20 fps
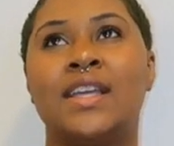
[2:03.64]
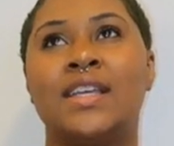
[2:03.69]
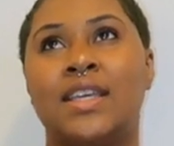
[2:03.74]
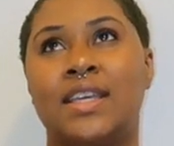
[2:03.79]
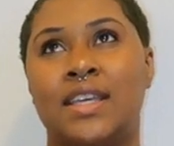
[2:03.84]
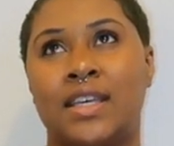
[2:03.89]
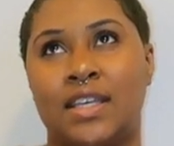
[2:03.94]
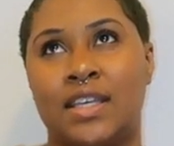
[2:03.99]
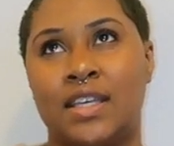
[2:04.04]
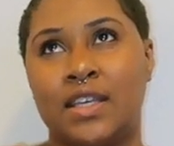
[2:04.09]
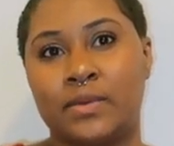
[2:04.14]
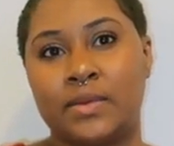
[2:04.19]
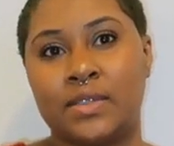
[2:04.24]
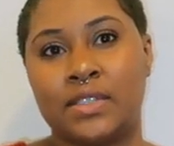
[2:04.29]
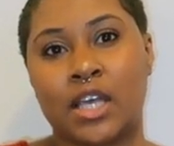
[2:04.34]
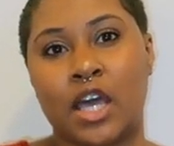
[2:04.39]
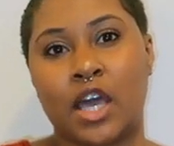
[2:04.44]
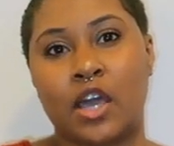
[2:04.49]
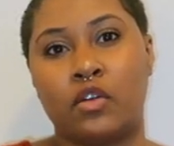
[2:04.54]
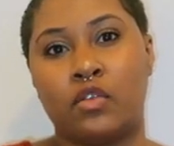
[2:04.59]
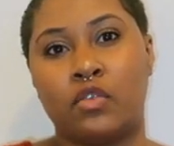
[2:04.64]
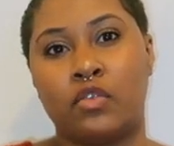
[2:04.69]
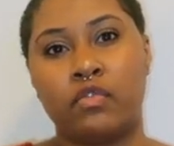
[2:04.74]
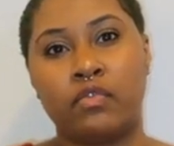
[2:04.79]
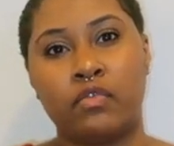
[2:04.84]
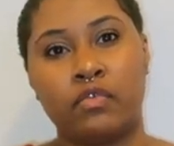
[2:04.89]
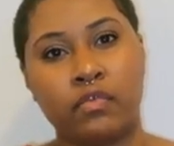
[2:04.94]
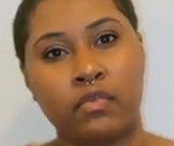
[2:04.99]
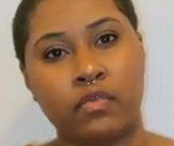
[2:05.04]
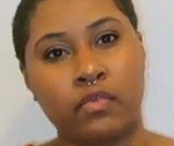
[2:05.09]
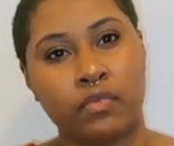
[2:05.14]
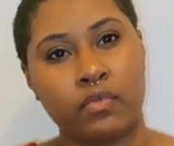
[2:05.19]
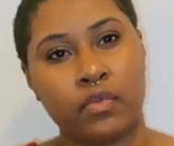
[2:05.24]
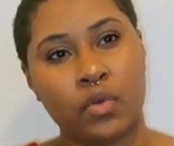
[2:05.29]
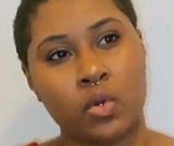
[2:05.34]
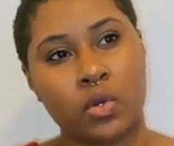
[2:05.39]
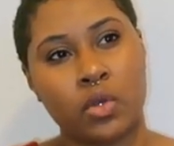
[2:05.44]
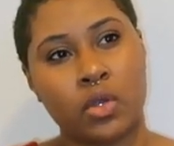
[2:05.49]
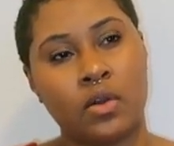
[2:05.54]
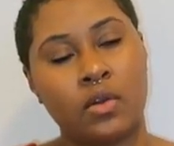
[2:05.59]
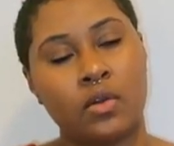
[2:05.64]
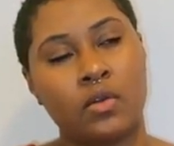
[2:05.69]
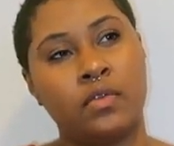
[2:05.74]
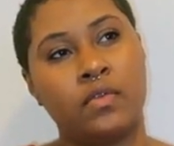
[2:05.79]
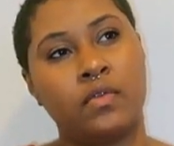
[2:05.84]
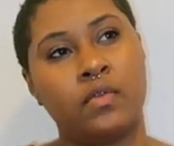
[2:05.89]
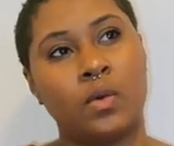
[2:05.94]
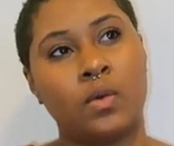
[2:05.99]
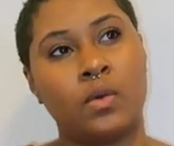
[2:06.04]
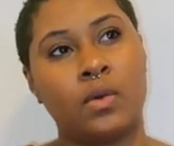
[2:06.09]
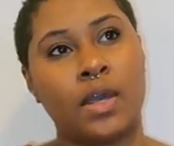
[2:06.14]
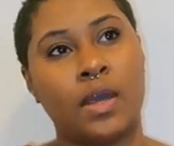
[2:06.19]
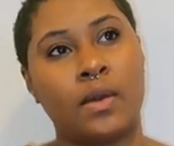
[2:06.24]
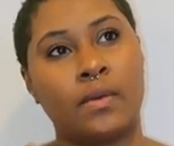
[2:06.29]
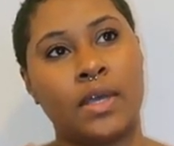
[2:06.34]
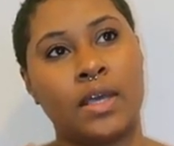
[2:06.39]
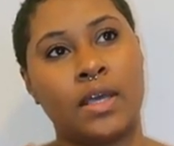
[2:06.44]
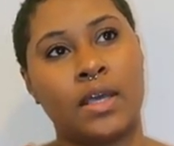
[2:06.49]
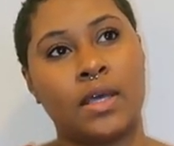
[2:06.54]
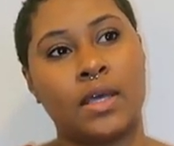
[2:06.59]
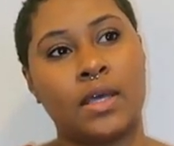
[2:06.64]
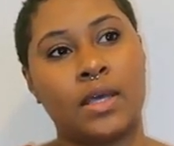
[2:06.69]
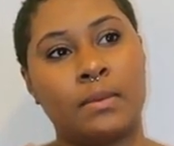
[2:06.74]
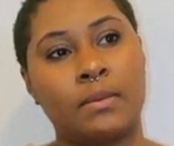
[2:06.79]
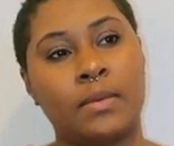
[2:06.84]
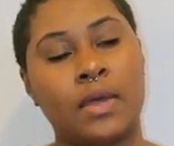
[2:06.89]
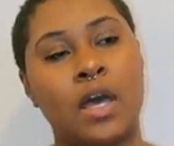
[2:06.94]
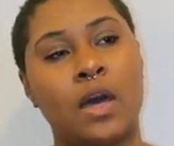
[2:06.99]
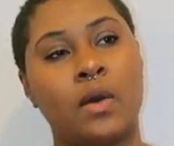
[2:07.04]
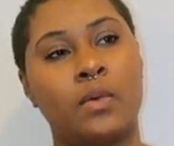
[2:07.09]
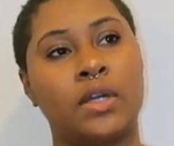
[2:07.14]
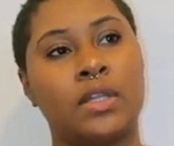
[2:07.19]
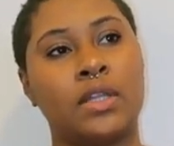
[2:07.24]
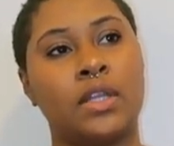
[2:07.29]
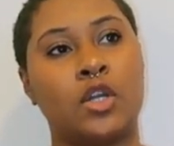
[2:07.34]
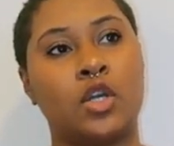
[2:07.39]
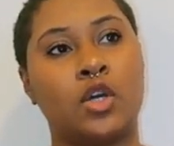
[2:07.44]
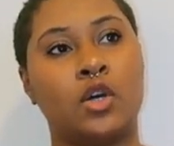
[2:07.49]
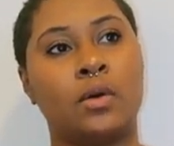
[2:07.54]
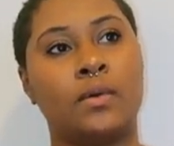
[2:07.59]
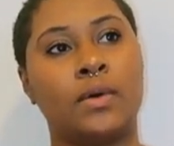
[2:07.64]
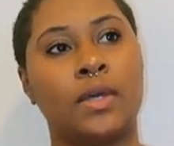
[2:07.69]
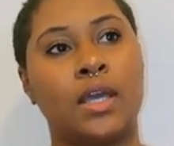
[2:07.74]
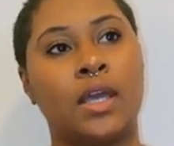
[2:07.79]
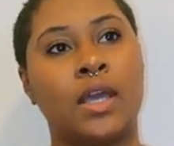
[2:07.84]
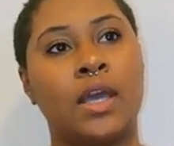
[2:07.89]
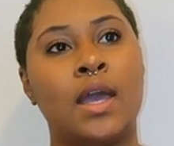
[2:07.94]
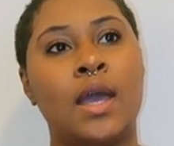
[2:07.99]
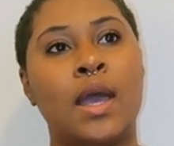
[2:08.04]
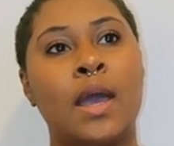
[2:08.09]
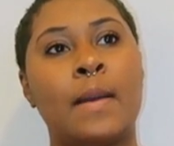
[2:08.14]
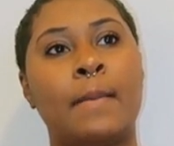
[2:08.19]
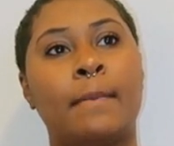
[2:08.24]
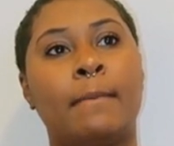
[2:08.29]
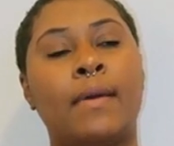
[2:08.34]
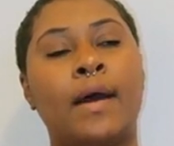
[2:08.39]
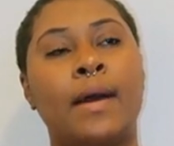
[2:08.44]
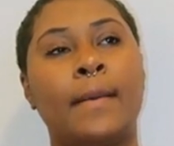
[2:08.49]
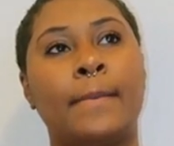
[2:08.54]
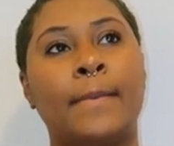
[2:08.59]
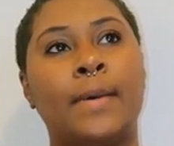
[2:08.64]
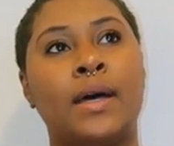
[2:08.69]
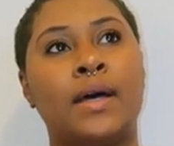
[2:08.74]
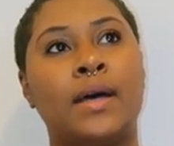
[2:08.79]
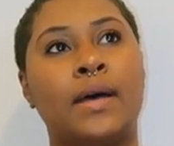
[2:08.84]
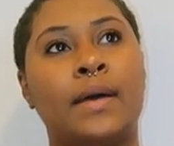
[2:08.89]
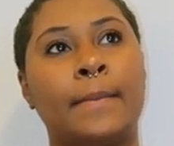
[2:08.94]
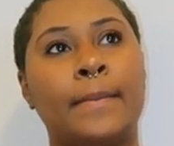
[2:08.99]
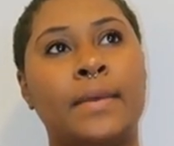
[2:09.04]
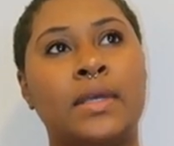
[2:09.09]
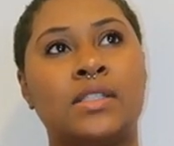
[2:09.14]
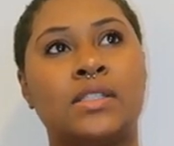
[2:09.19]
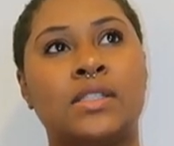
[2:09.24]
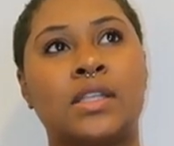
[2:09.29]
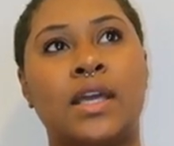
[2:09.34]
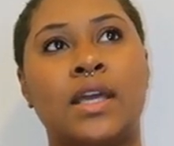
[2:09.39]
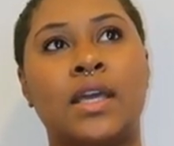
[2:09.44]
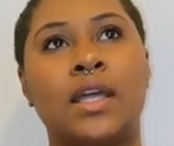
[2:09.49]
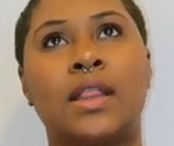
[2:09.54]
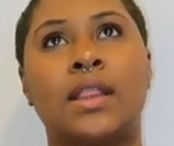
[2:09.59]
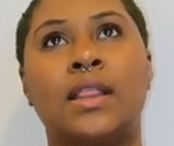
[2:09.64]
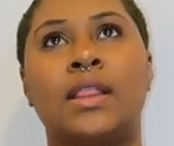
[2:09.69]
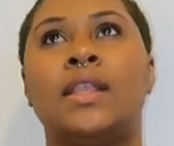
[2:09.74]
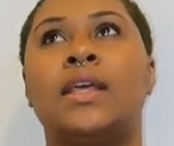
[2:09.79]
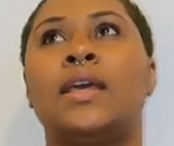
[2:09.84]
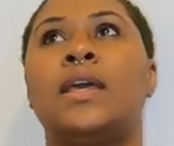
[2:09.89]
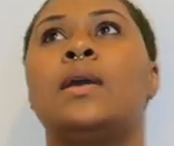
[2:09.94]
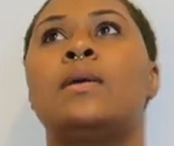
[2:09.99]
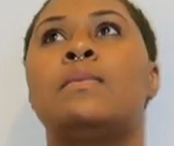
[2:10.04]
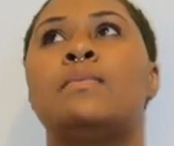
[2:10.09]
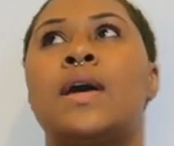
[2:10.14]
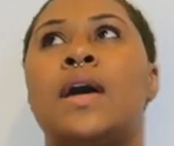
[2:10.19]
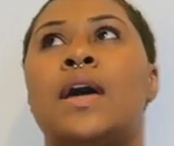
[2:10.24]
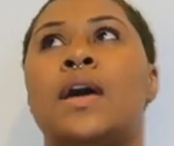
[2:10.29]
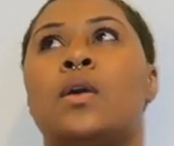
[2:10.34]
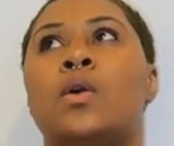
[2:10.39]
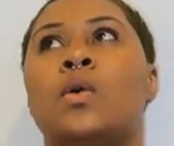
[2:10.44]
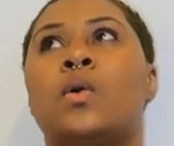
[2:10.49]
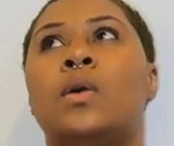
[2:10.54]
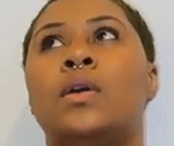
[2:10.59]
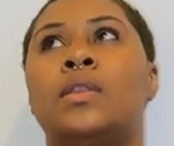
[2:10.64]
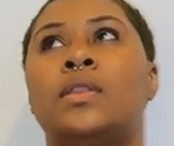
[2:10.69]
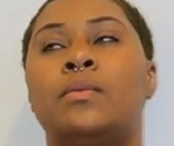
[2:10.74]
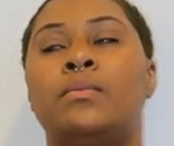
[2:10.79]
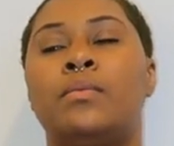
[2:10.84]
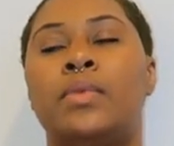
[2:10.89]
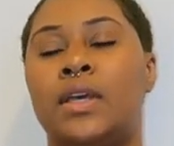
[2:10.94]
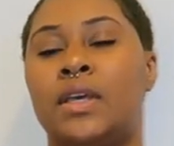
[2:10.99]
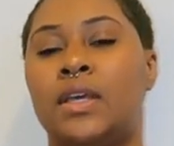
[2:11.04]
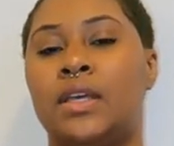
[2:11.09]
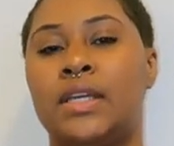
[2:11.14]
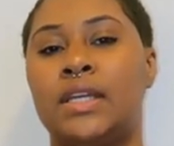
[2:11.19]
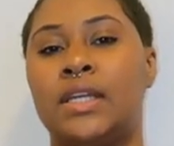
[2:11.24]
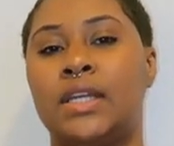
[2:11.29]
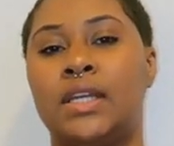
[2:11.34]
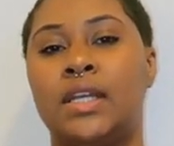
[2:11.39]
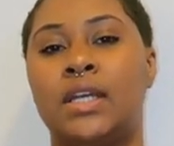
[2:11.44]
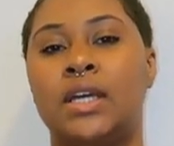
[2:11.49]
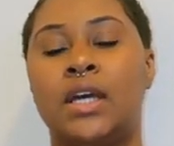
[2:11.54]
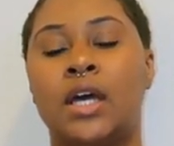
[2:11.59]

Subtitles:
yeah, it was like 4:04. I wake up, I walk down the hallway. My mom is like laid back on the bed.